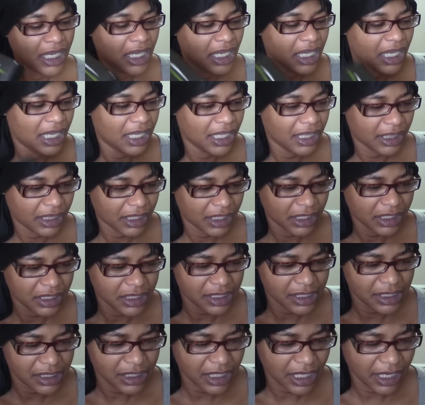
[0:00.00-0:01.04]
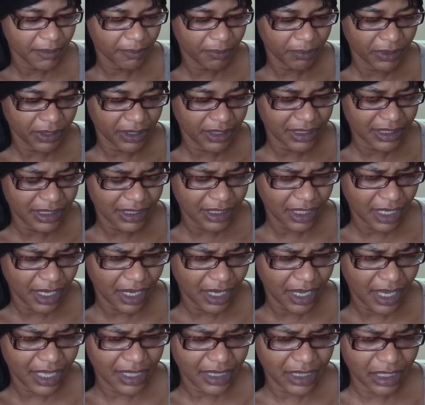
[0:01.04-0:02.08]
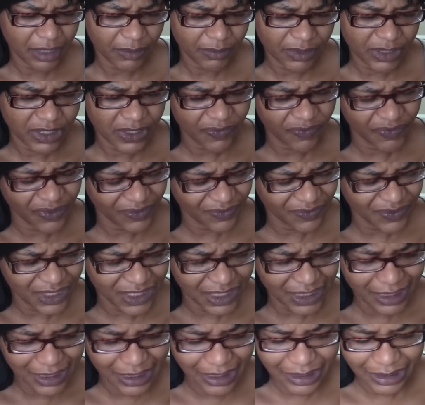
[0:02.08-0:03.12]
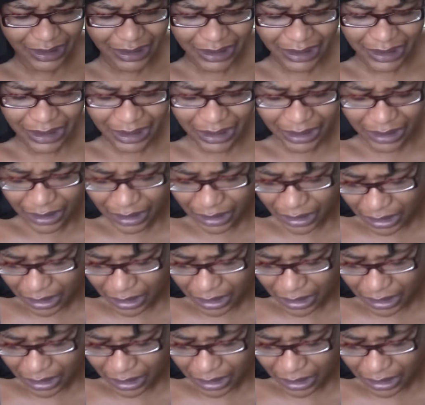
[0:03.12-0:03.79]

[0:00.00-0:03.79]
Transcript: and the stamping set I think was $15.99